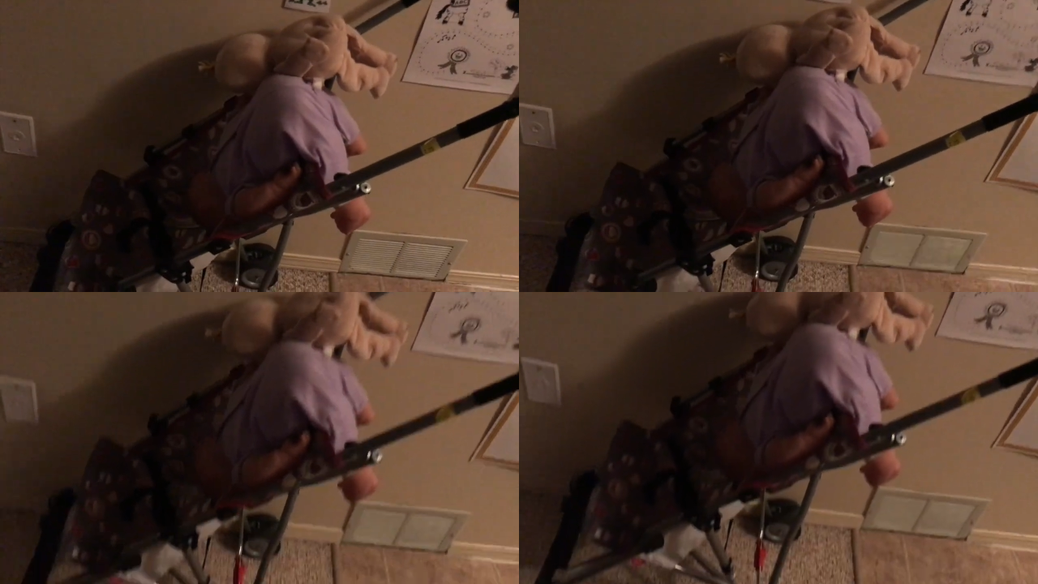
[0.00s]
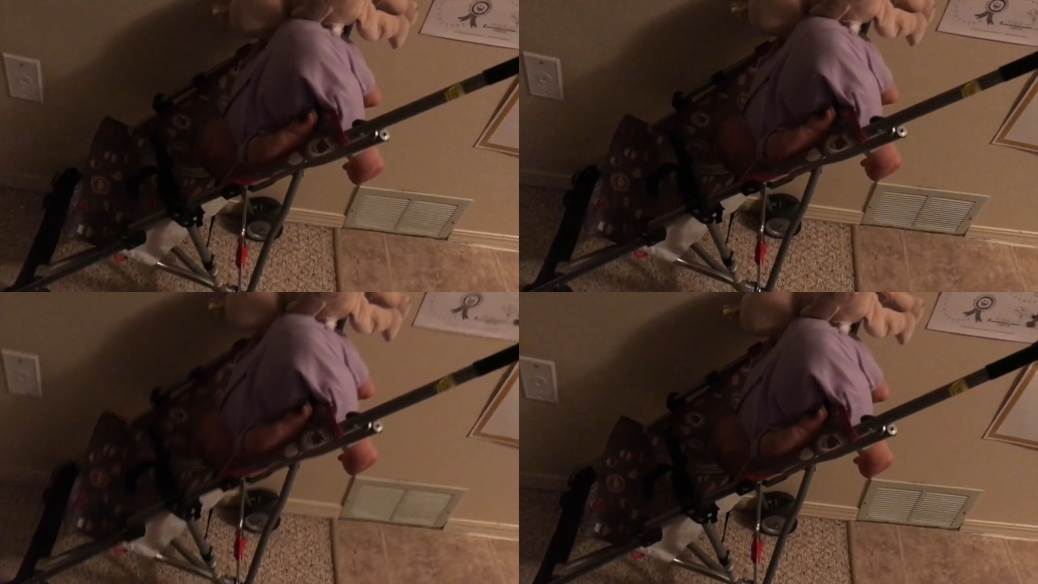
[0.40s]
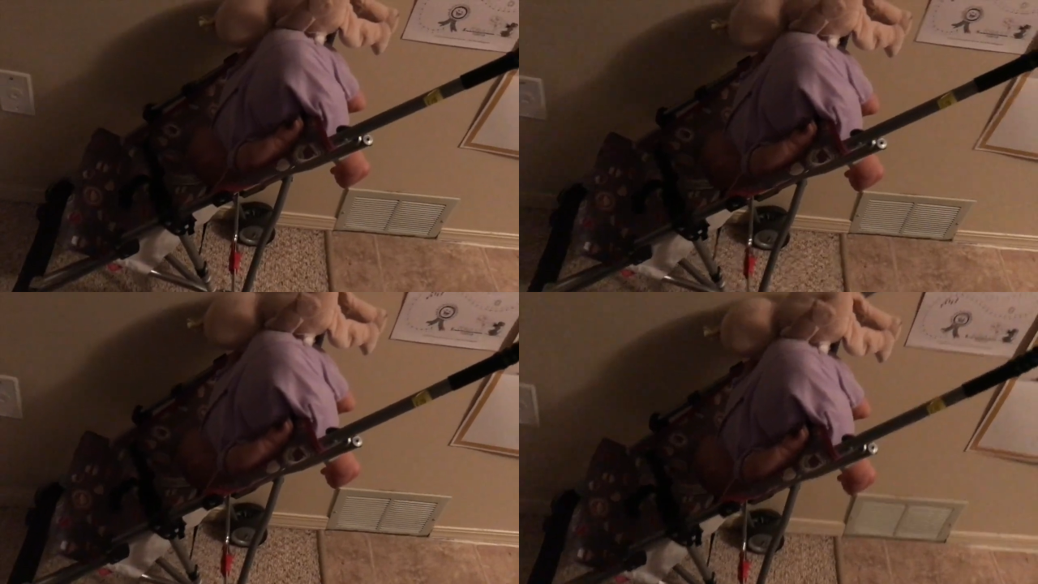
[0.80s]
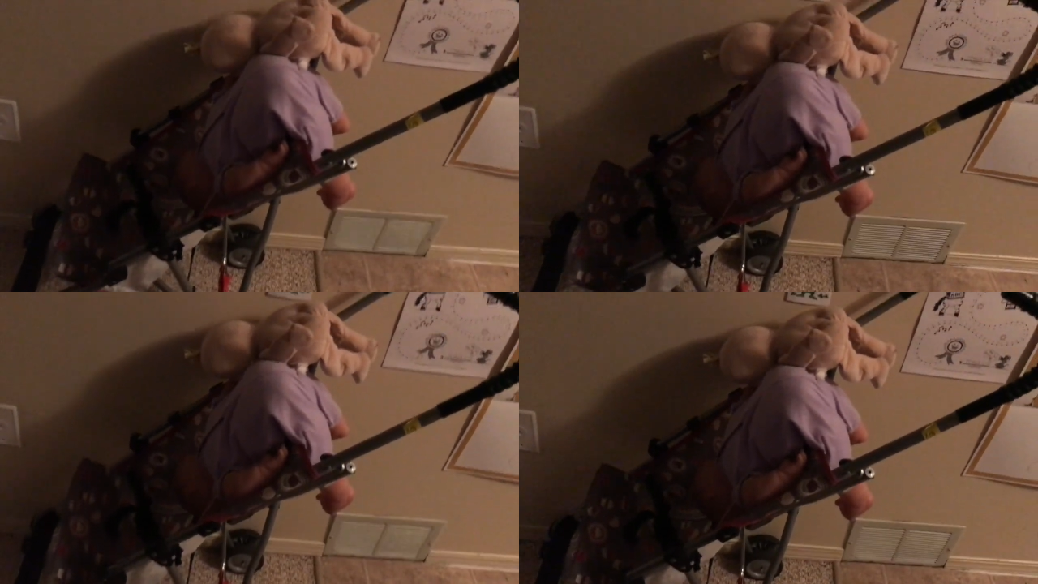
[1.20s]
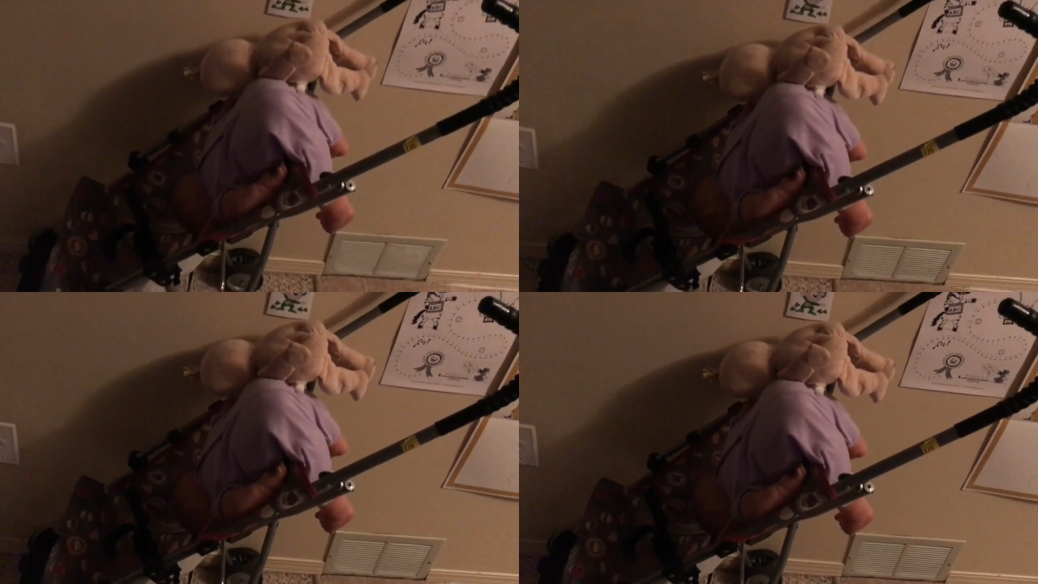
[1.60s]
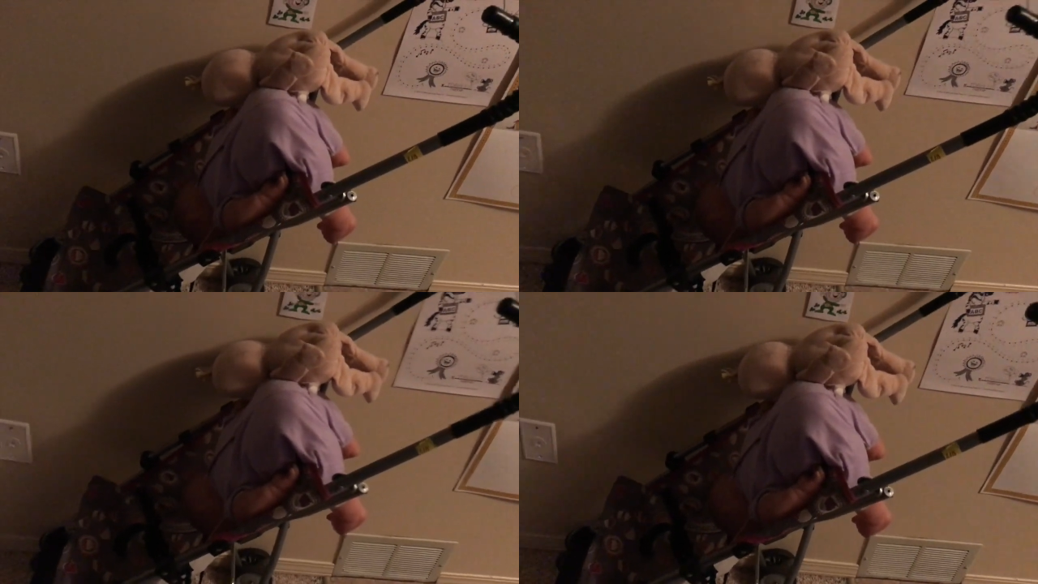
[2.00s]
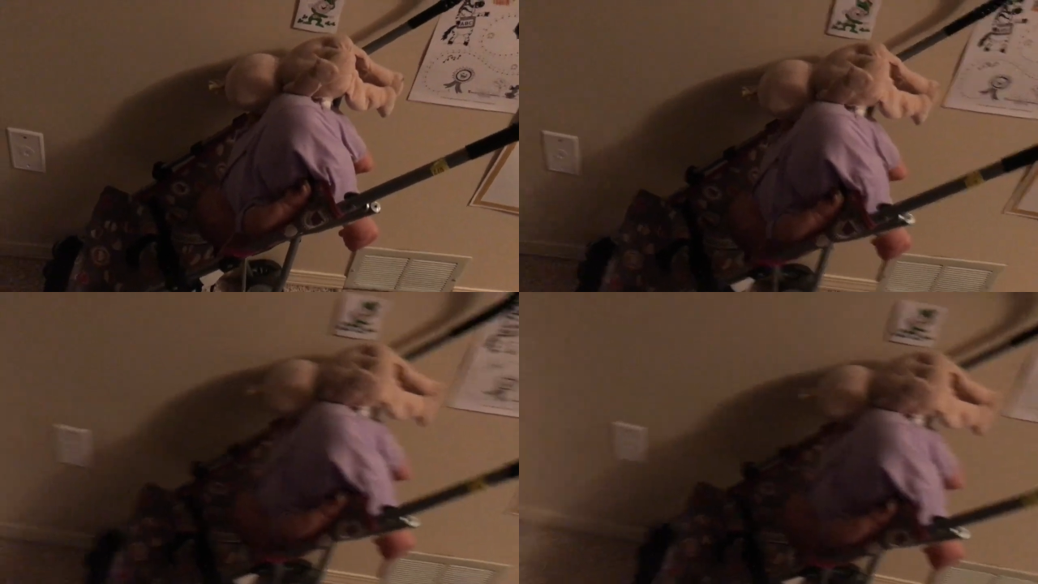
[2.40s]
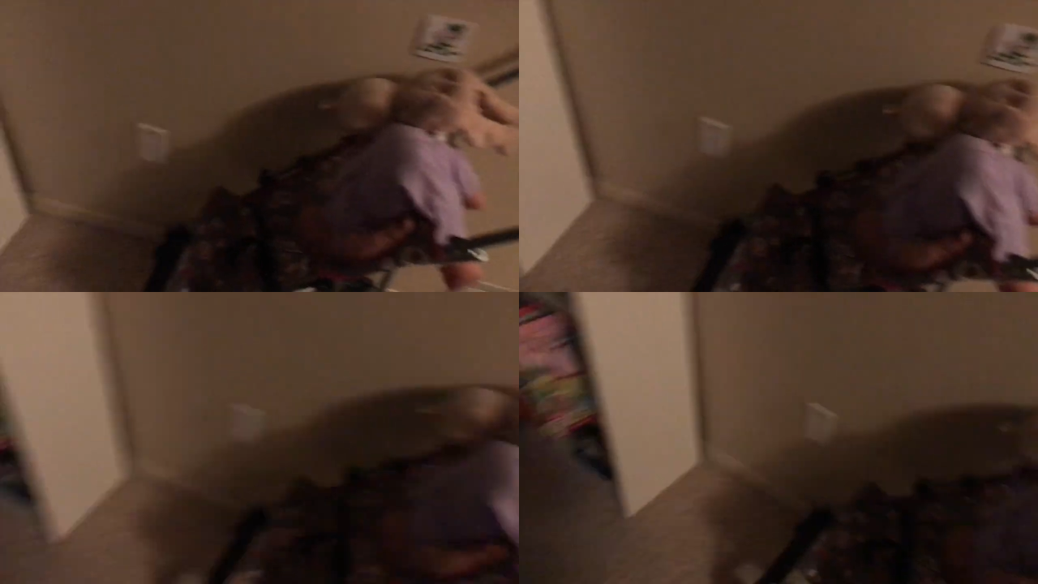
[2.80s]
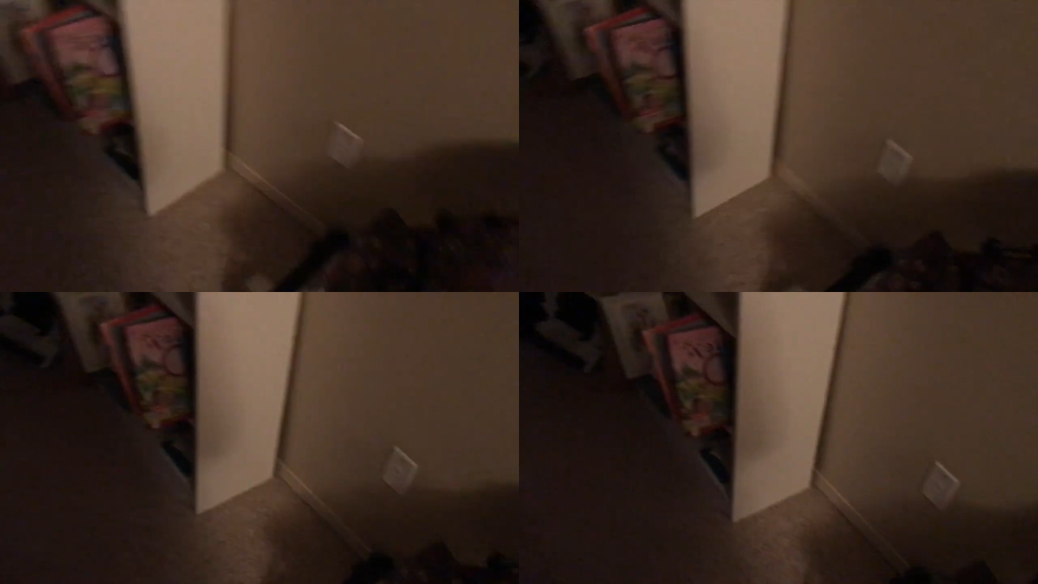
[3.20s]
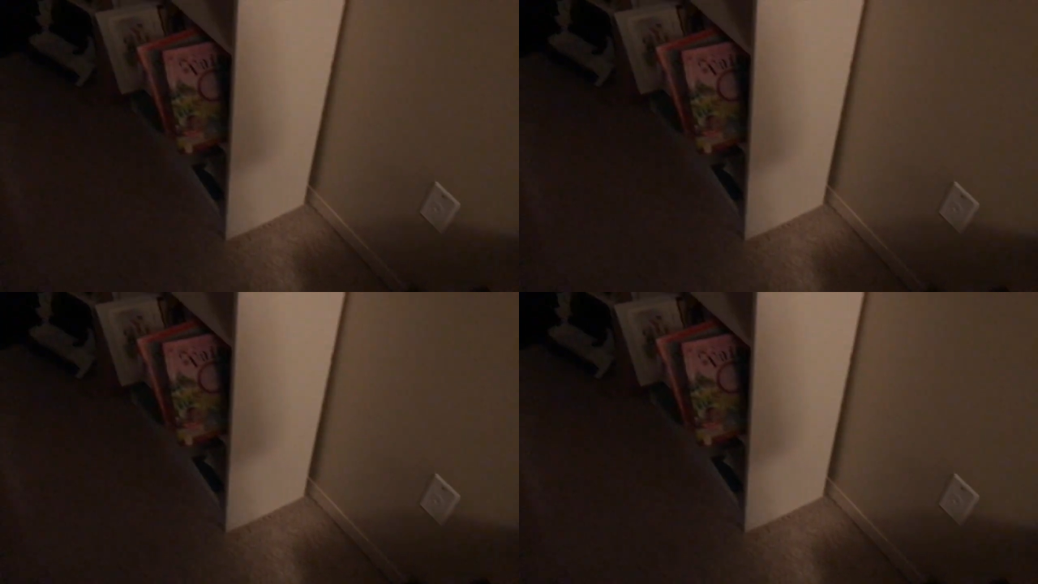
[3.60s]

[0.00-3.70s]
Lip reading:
[unreadable: no face in view]